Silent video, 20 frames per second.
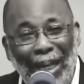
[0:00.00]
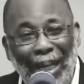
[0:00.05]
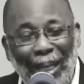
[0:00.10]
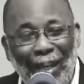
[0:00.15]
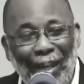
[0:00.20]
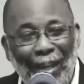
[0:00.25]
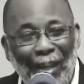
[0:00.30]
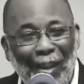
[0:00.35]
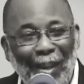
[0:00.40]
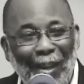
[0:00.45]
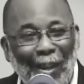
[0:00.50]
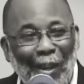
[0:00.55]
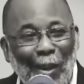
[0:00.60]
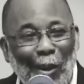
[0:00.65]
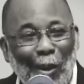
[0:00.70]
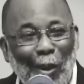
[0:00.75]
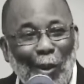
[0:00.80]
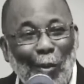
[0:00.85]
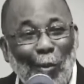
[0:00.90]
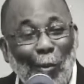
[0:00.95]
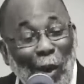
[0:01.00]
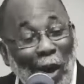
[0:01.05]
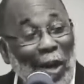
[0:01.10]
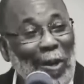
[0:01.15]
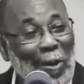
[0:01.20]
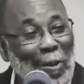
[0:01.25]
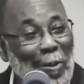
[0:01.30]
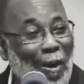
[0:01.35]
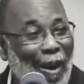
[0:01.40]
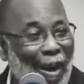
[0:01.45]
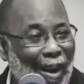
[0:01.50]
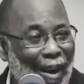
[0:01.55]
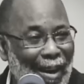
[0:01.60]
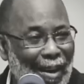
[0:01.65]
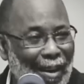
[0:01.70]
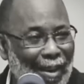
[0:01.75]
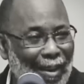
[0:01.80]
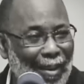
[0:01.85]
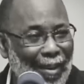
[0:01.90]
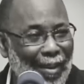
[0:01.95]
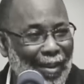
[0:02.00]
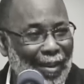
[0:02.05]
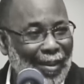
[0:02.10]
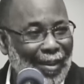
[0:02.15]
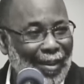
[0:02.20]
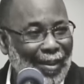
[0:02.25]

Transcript: me where you are.